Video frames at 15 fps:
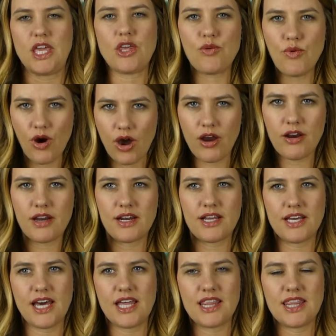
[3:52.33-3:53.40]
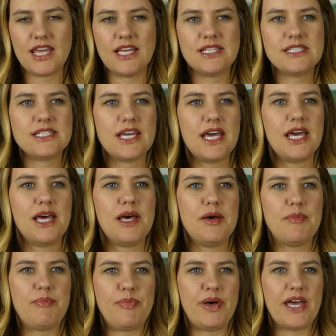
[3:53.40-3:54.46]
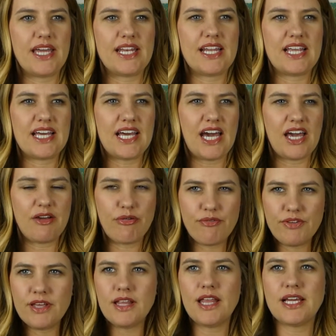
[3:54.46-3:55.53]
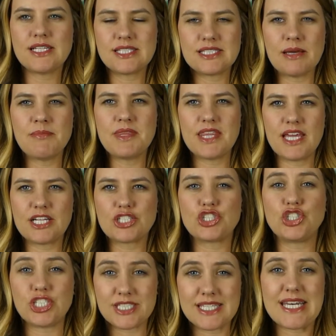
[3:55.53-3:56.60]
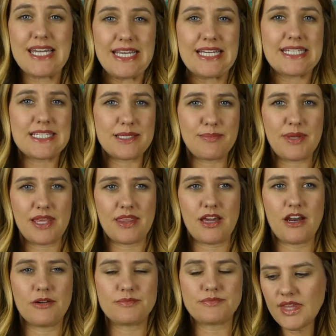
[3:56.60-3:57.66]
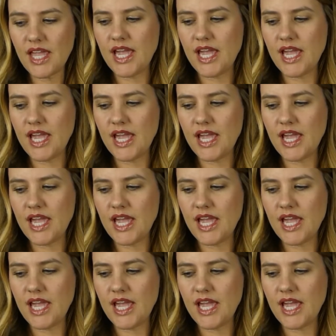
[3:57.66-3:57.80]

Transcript: You are gonna cut things, but I feel like some things just need to be there.